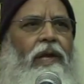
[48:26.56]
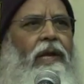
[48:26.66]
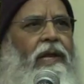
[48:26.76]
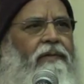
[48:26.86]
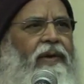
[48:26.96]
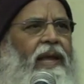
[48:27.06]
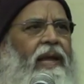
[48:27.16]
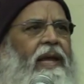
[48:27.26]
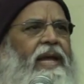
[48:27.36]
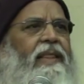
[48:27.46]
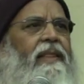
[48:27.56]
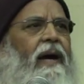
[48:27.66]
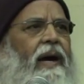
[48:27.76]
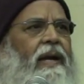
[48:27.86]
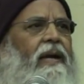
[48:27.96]
Living in
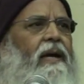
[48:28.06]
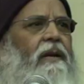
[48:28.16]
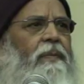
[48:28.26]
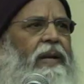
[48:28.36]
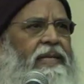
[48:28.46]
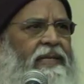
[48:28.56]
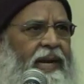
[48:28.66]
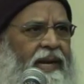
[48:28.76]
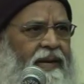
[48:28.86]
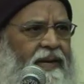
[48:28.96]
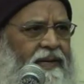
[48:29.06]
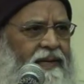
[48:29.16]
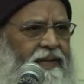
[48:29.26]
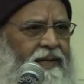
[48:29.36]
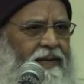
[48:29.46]
the utter present
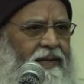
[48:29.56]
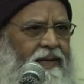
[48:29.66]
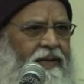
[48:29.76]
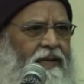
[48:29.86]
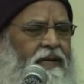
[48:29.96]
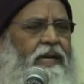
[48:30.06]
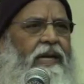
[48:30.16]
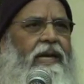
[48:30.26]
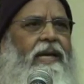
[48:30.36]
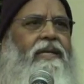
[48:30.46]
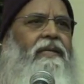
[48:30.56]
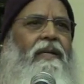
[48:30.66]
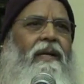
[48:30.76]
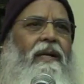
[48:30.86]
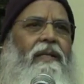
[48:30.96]

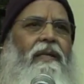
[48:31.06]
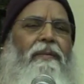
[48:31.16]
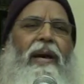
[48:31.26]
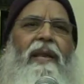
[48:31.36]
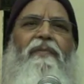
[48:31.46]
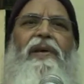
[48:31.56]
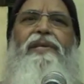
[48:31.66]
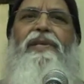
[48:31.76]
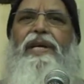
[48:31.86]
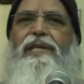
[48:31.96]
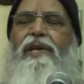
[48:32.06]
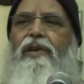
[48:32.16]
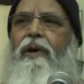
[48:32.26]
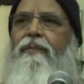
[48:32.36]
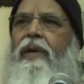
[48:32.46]
is the
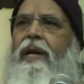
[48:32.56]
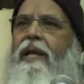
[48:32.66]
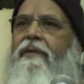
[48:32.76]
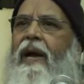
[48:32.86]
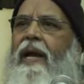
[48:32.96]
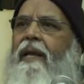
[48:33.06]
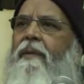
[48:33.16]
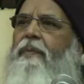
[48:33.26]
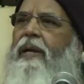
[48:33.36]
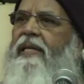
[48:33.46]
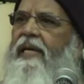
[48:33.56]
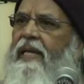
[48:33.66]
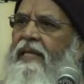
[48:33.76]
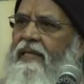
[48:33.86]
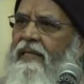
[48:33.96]
manifestation of the divine
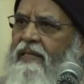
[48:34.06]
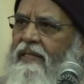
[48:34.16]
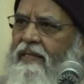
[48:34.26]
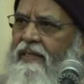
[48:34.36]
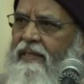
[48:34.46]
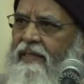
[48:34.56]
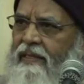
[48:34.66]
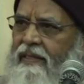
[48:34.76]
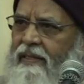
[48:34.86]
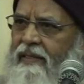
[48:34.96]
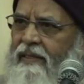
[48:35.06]
presence.